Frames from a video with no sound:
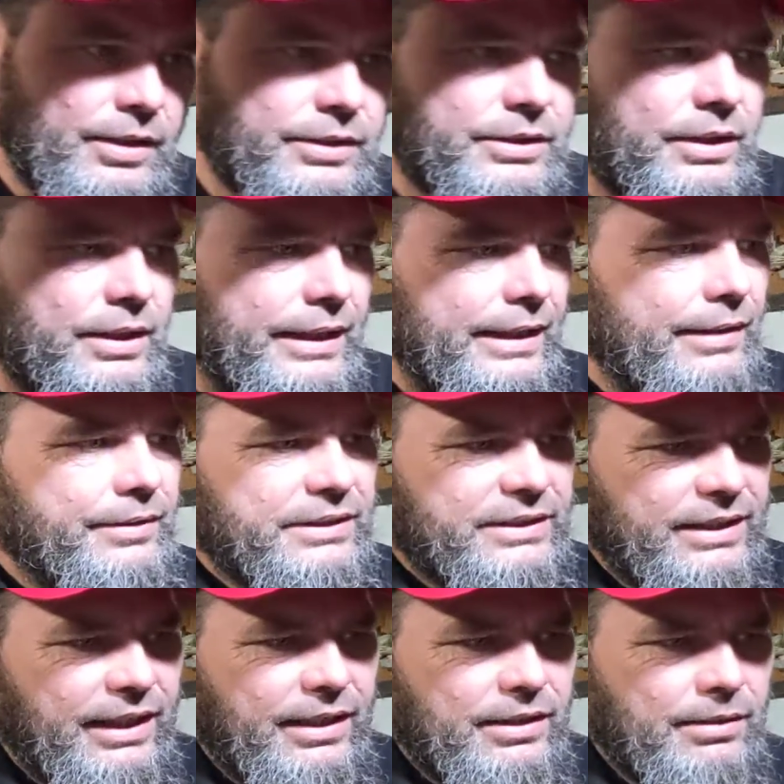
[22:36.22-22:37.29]
So like I was
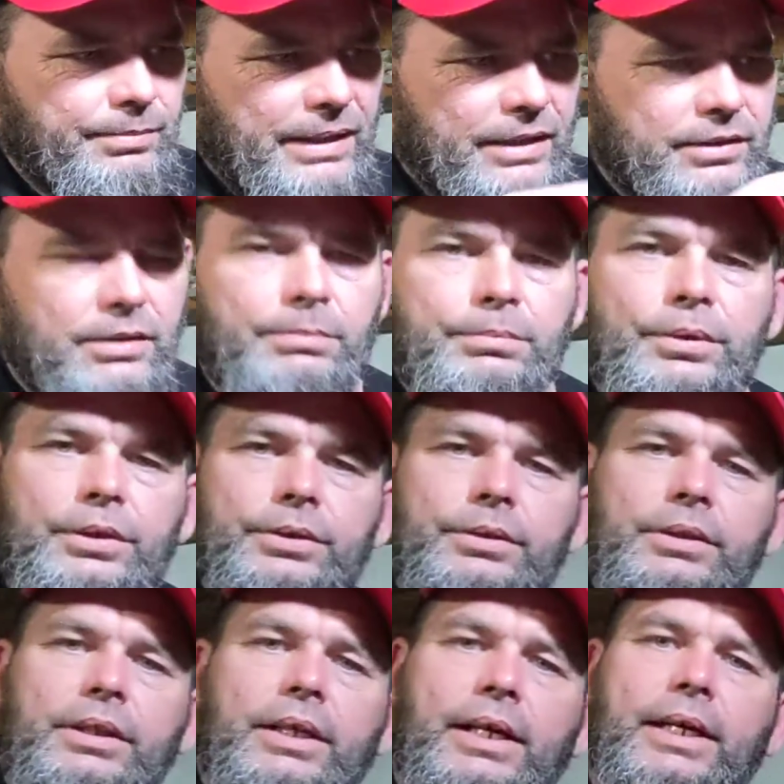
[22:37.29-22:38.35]
saying about the blue,
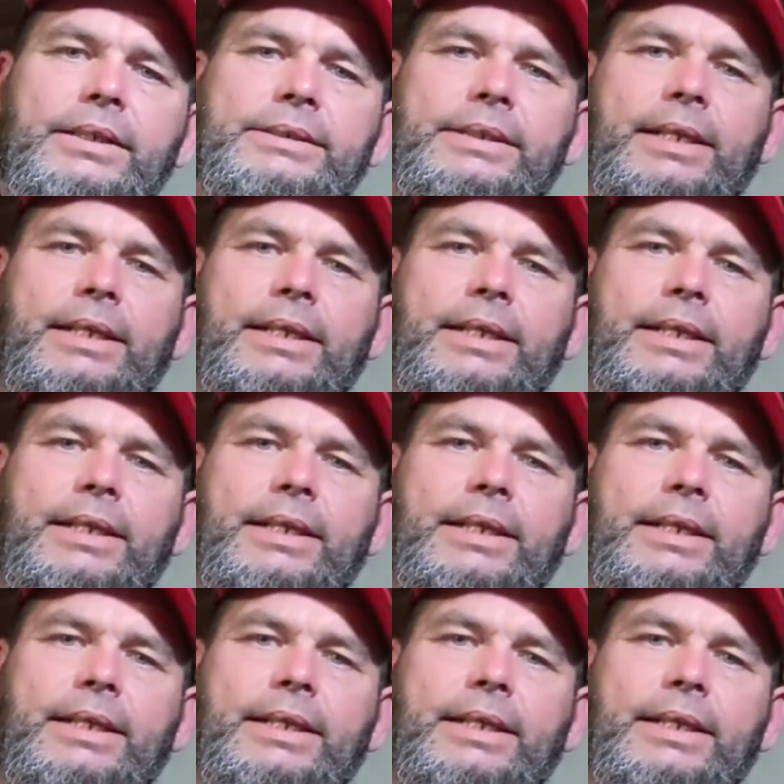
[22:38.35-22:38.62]
you guys,